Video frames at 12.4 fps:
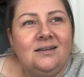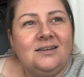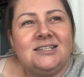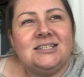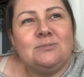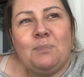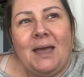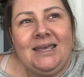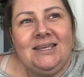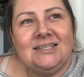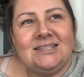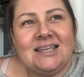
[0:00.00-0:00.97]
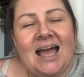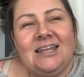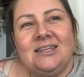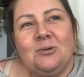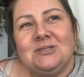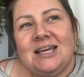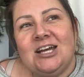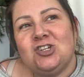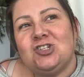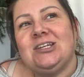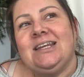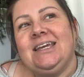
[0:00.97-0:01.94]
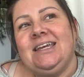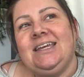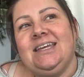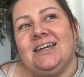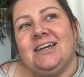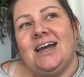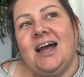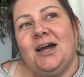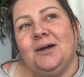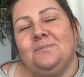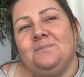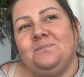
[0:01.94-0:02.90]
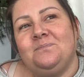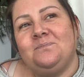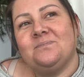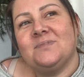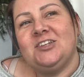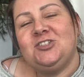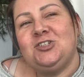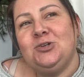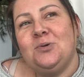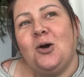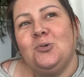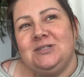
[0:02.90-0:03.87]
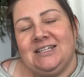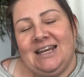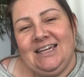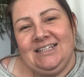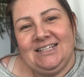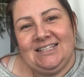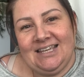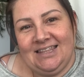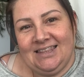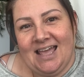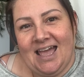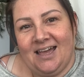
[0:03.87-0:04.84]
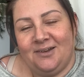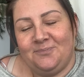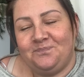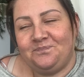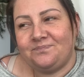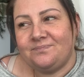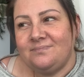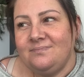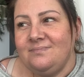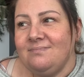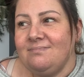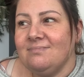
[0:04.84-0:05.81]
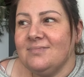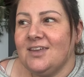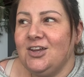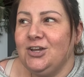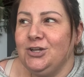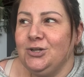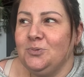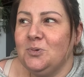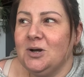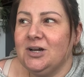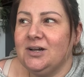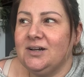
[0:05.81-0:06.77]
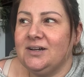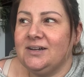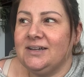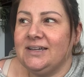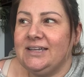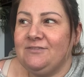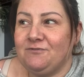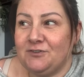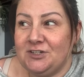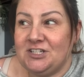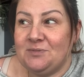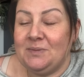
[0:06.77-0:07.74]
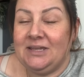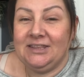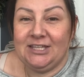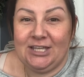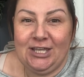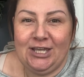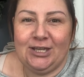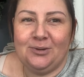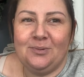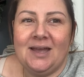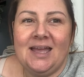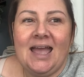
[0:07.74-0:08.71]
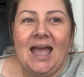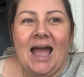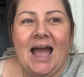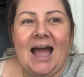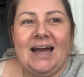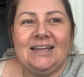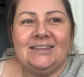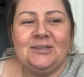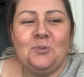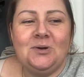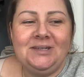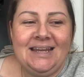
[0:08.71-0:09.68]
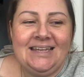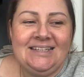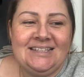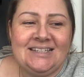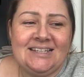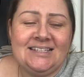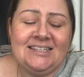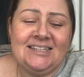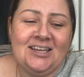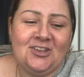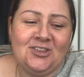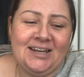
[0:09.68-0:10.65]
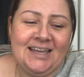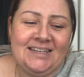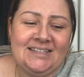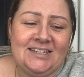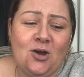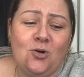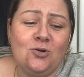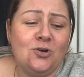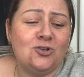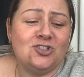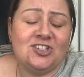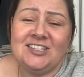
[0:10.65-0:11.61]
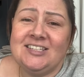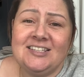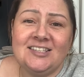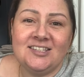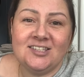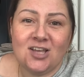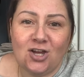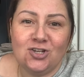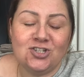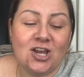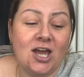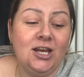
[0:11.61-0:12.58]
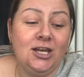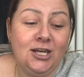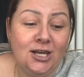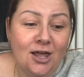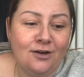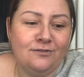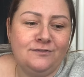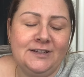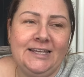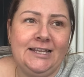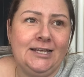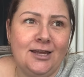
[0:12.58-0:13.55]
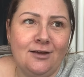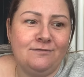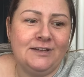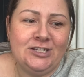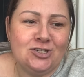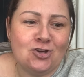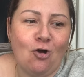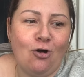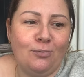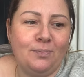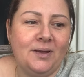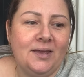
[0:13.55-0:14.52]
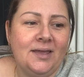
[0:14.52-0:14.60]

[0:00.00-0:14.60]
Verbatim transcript: space. And there was actually um two older ladies in there who were in front of me in the queue, and the one lady said to the other lady, oh gosh, this is such a lovely, lovely shop.